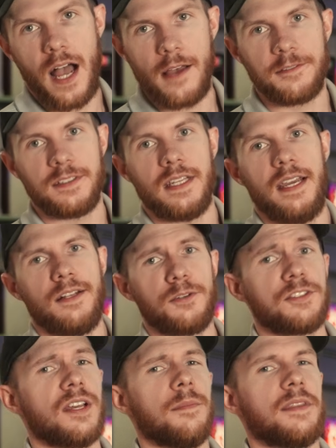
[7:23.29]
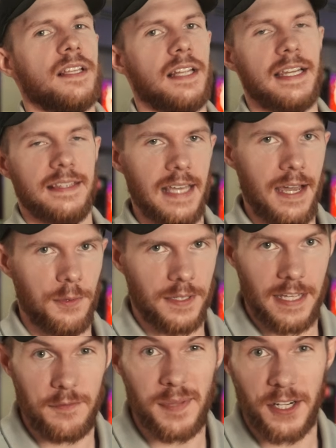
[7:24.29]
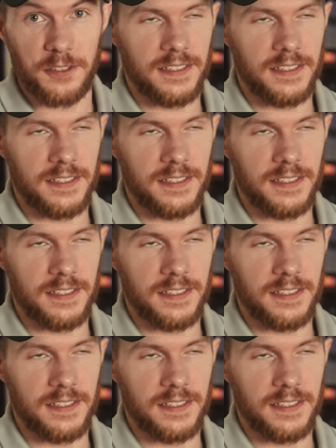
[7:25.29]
offset or something like that where they have bigger